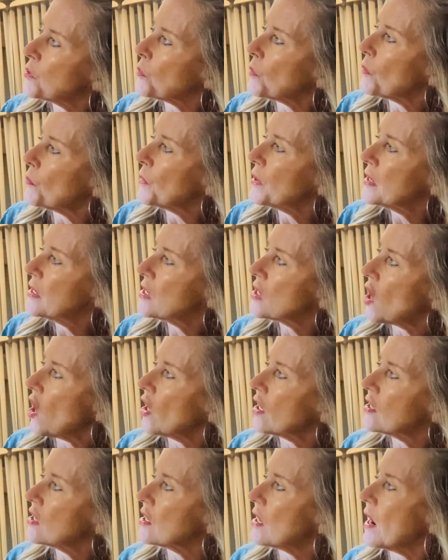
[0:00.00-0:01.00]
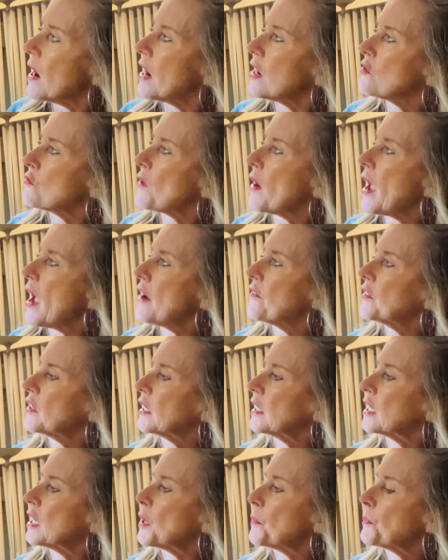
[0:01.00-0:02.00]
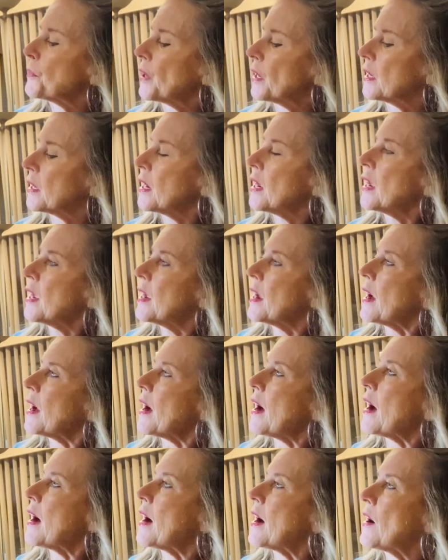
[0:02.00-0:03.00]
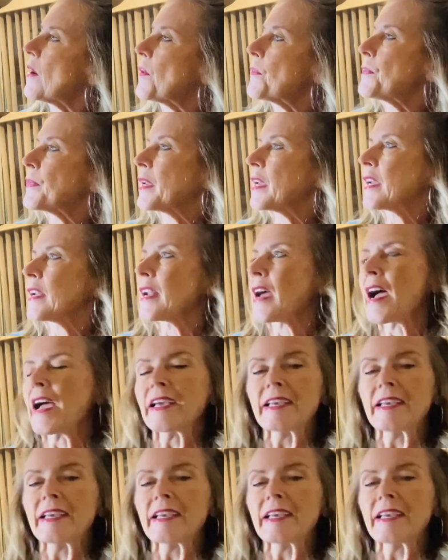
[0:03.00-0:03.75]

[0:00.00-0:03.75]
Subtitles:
when we start unraveling it. But oh man, I